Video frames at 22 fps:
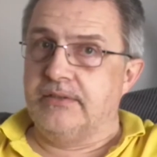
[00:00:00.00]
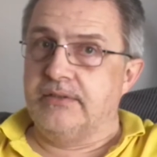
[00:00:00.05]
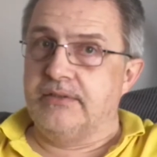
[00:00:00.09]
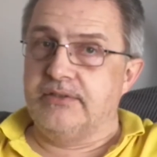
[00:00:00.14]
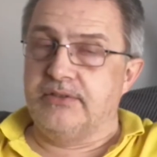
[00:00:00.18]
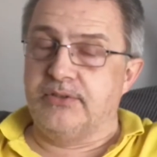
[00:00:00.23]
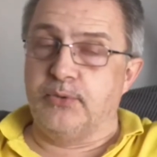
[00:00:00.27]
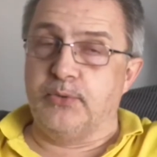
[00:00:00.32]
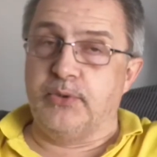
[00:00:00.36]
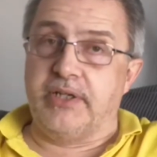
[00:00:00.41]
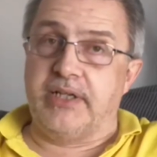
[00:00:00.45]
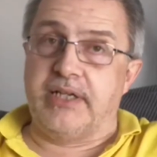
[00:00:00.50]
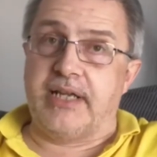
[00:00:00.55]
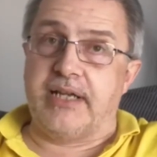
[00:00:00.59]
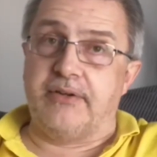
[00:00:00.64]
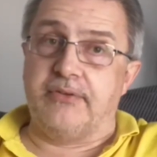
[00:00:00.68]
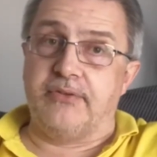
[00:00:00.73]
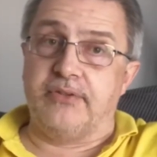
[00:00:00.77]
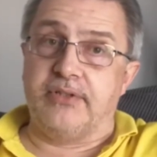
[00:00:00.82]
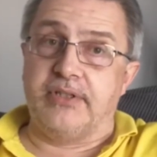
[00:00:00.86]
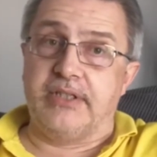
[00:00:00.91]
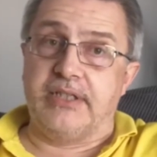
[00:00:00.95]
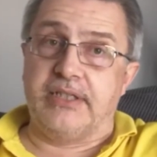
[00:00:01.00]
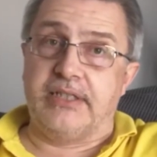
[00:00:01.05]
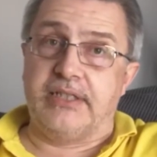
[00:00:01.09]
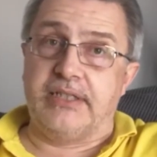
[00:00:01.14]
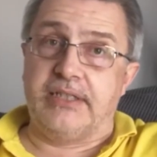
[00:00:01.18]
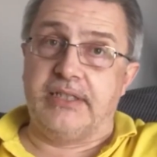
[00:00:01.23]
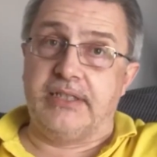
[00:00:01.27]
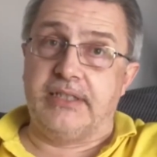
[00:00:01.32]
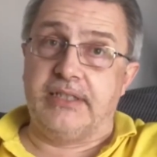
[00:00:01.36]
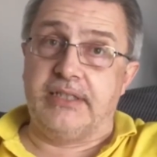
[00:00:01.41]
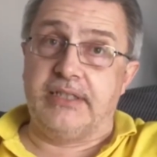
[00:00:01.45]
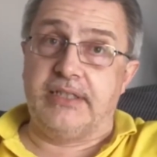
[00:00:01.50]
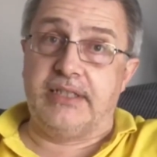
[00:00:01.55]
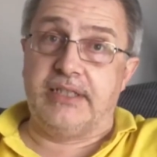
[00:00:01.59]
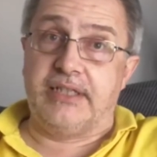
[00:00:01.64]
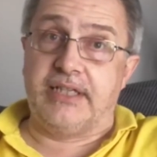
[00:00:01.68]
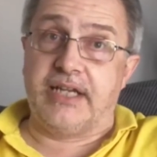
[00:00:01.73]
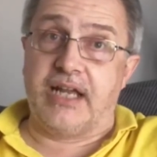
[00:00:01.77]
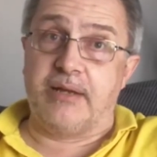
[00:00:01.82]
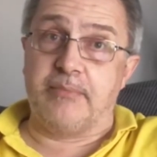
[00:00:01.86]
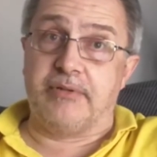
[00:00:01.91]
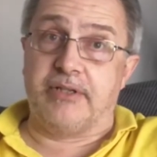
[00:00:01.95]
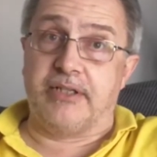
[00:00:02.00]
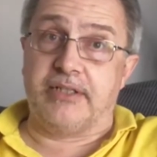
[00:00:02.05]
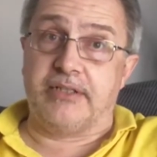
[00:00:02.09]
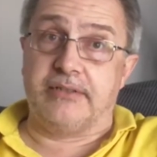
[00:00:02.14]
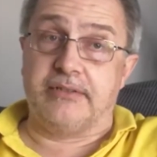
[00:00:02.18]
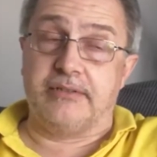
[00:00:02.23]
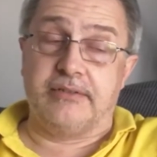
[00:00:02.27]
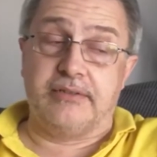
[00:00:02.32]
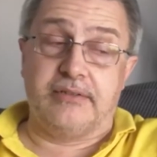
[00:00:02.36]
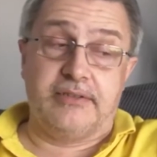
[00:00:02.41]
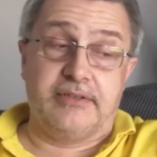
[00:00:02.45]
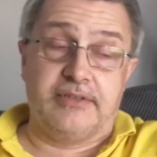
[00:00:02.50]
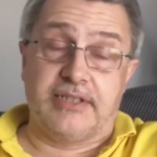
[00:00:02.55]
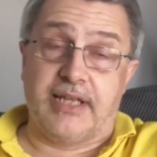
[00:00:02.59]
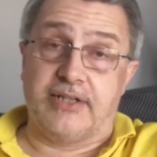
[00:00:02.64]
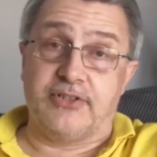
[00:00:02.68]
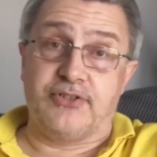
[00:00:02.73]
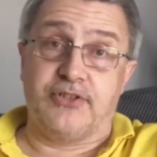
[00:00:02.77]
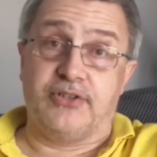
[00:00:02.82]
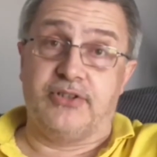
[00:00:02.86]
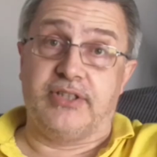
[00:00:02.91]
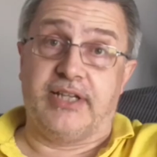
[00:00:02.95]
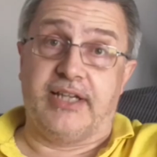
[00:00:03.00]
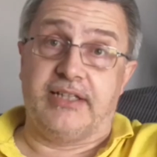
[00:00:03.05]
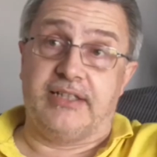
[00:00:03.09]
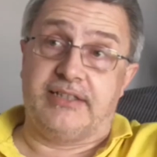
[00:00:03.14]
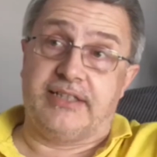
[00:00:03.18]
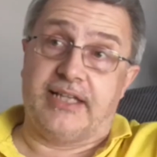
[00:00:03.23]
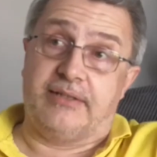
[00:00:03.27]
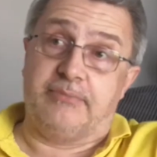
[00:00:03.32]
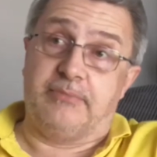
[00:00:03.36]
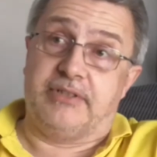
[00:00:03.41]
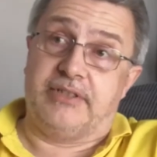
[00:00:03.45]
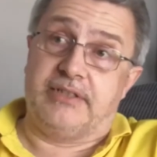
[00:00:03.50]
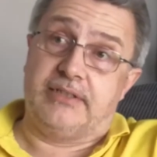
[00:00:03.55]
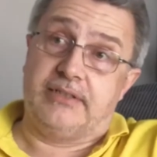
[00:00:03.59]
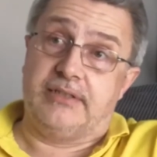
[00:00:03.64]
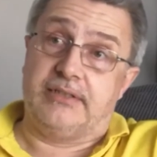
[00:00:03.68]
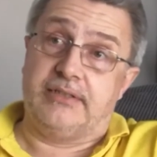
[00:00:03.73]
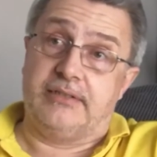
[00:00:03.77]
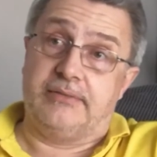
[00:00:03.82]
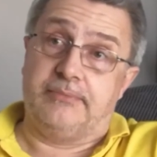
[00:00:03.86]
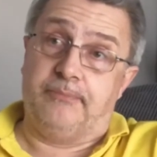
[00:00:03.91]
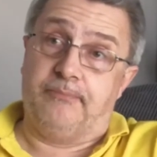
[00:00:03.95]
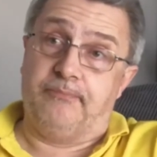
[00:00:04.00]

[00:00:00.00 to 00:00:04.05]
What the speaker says: sorting out the cabling, because that shouldn't take 10 minutes.